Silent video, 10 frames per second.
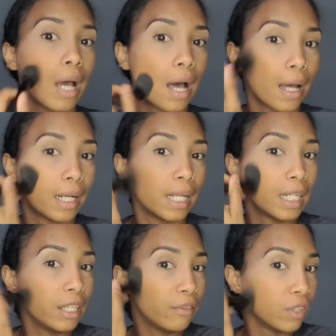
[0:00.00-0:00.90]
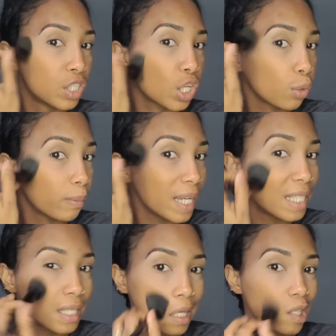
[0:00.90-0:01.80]
And it evens out my
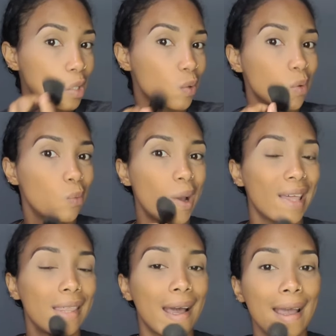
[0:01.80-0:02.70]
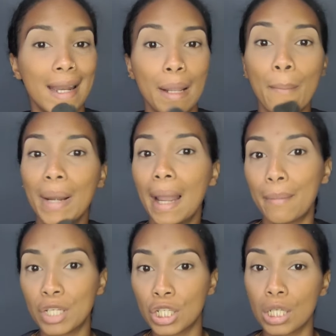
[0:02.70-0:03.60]
skin tone where there are any
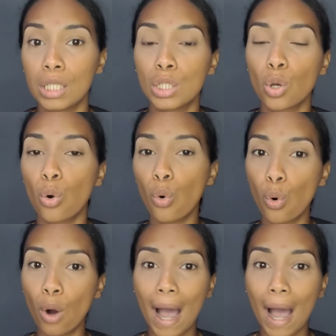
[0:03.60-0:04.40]
blemishes or